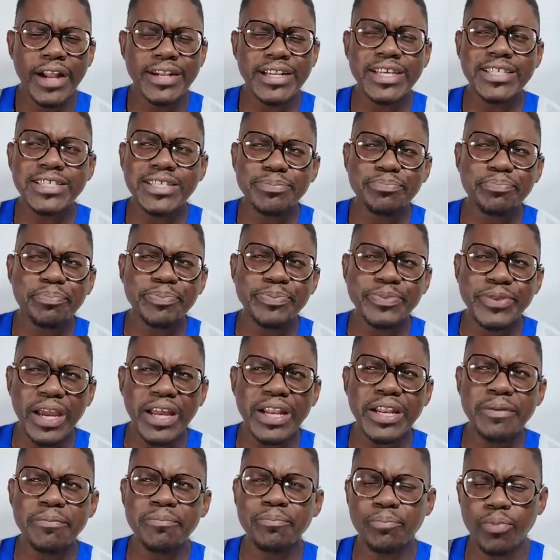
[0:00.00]
does
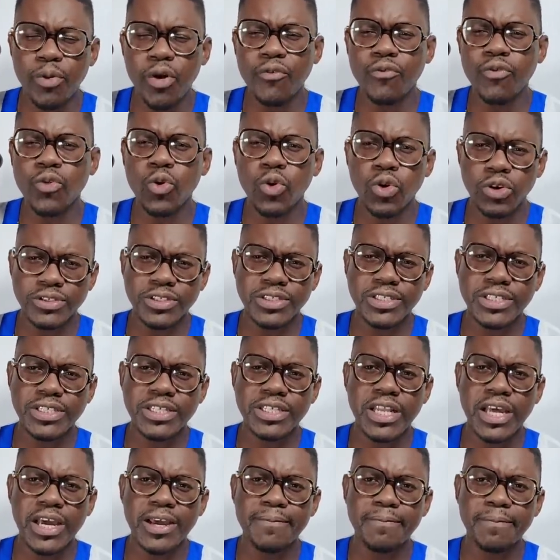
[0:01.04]
Dali Mpofu
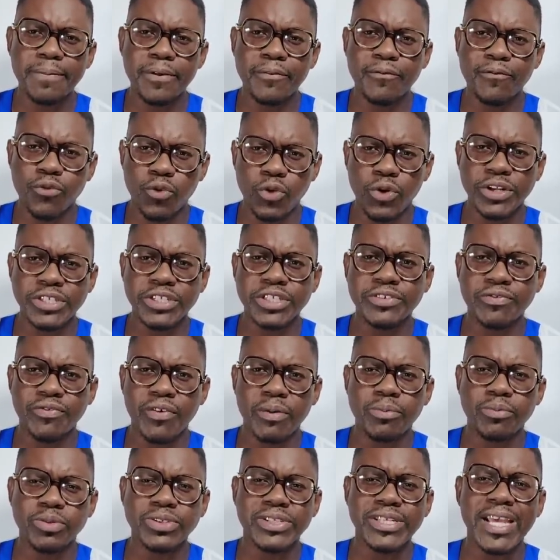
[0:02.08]
consider Floyd
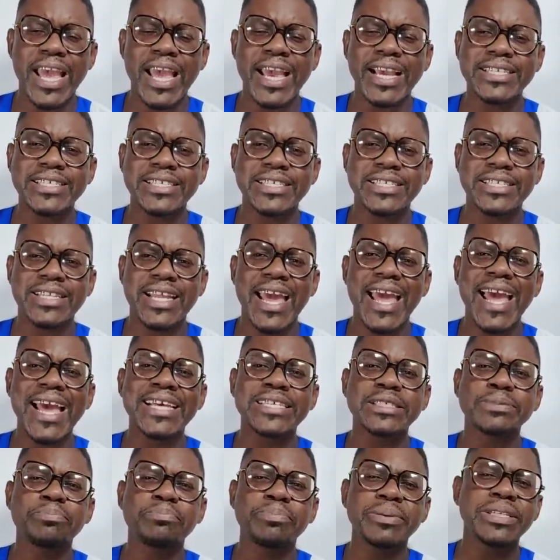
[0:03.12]
Shivambu's action
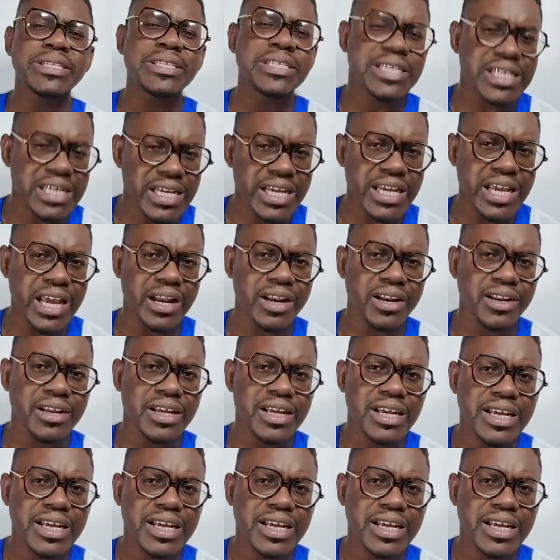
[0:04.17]
as betrayal?